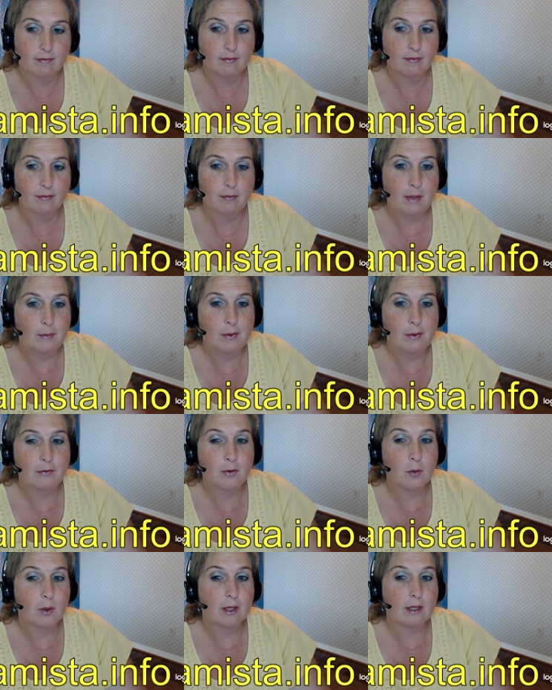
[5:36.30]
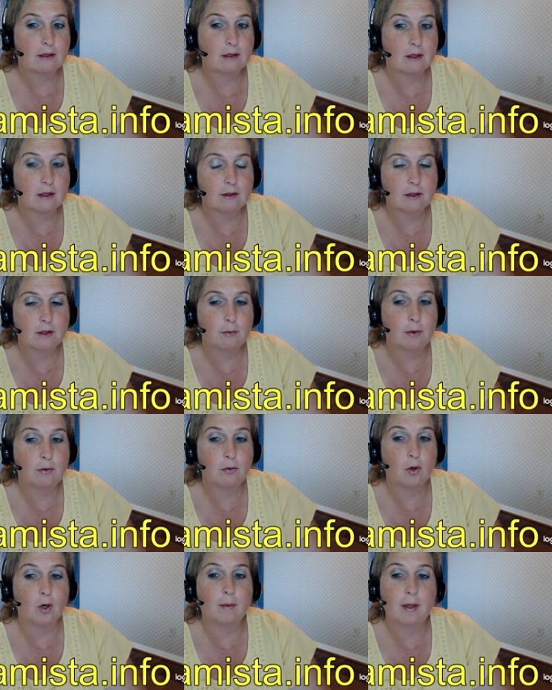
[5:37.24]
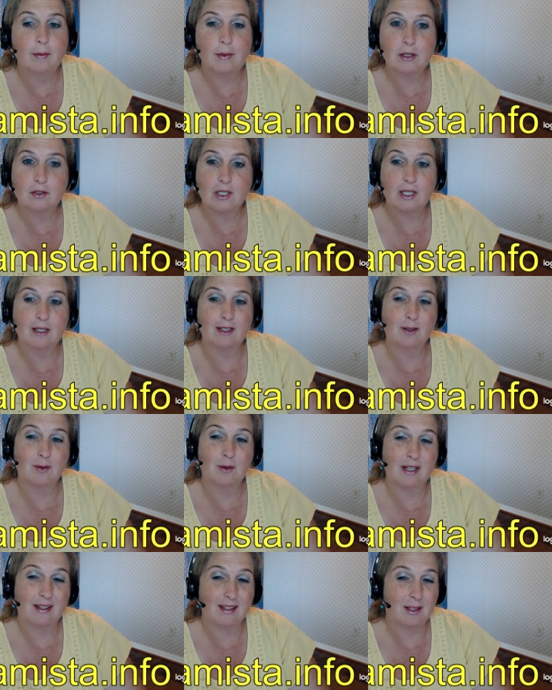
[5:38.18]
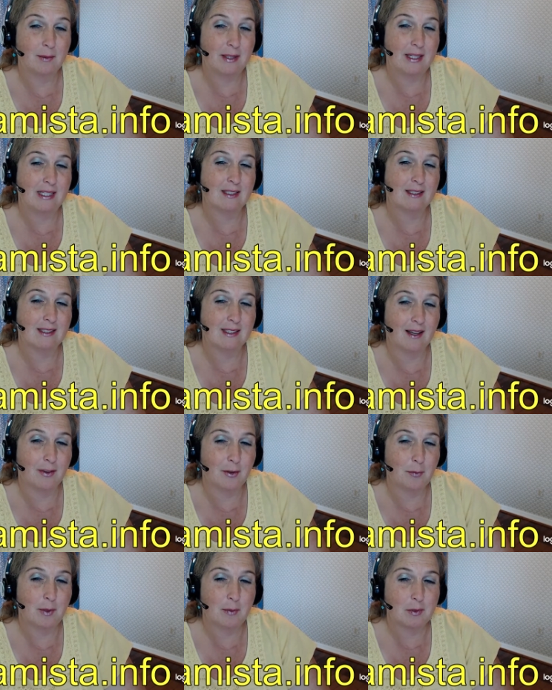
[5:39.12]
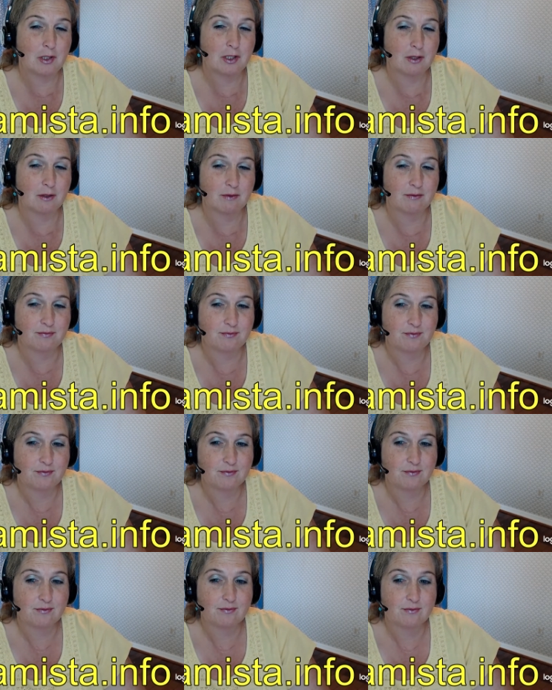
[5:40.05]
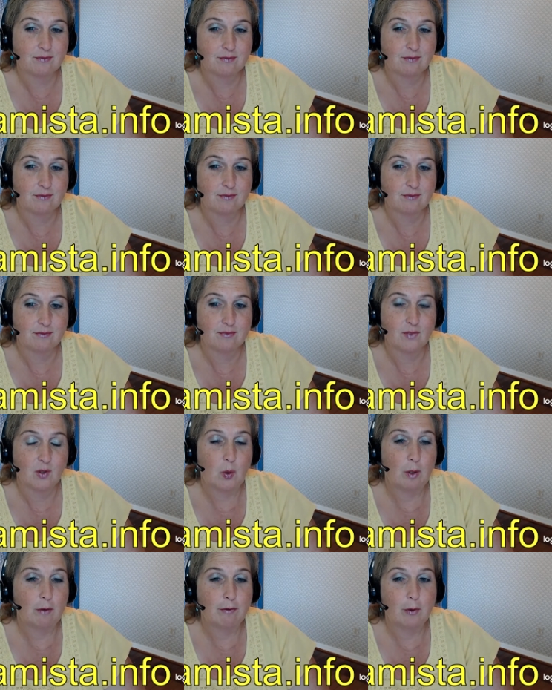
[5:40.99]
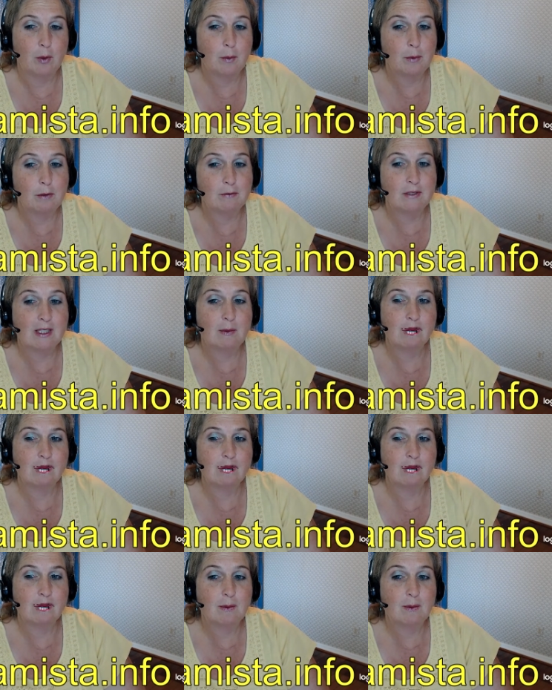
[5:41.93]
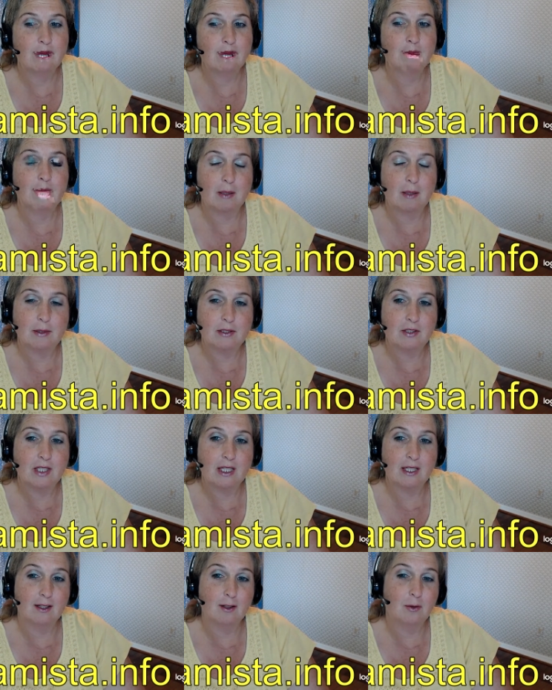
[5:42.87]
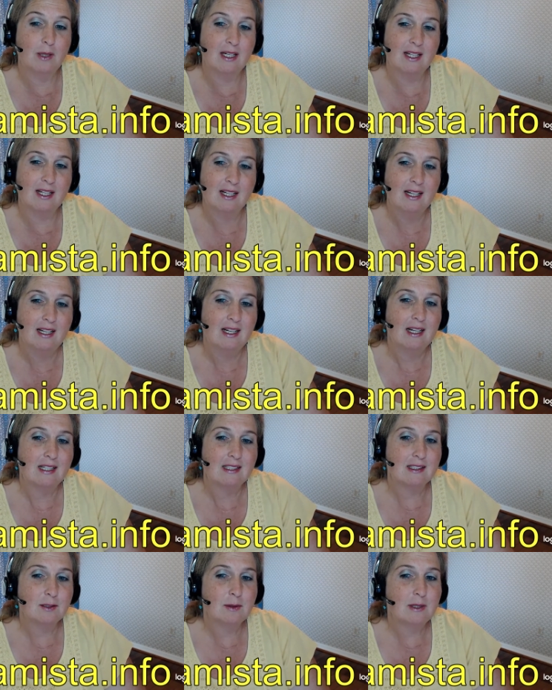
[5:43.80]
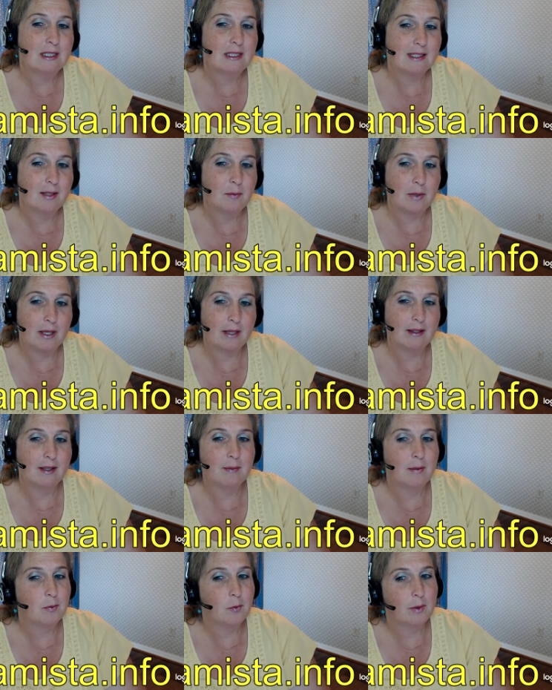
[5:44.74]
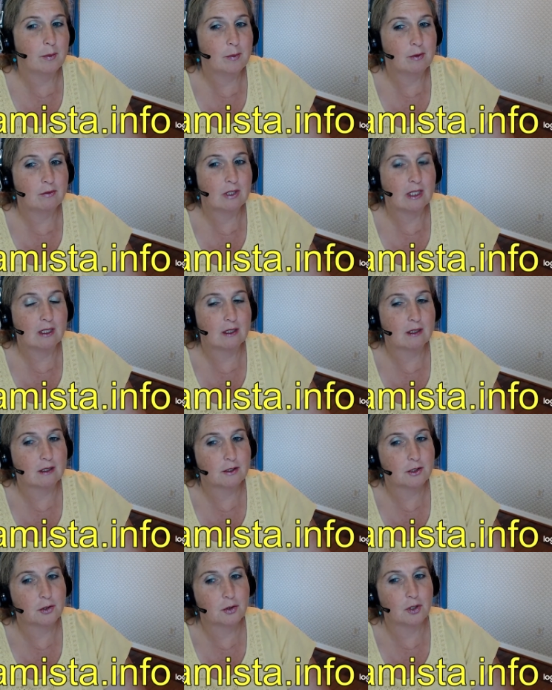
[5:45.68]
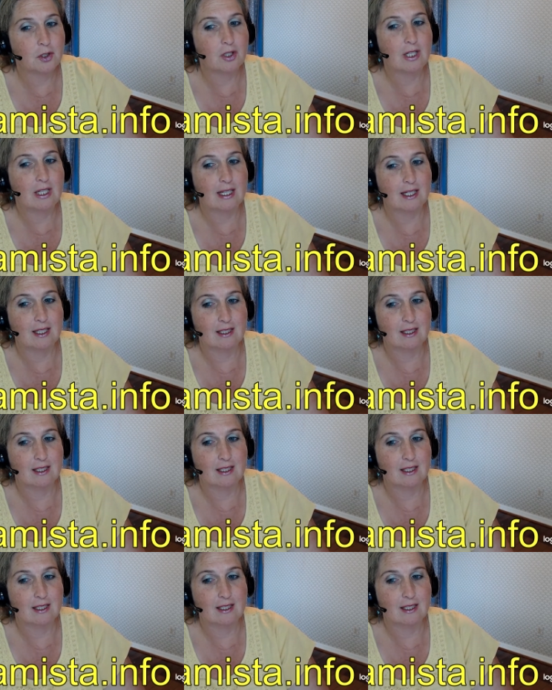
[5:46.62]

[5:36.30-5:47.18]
Maybe if you were exclusive before, maybe you're saying, you know what, I think we need to see other people too. Or if you were moved in with this person, maybe you say, you know what, I still want to date, but I think maybe we moved in a little too early.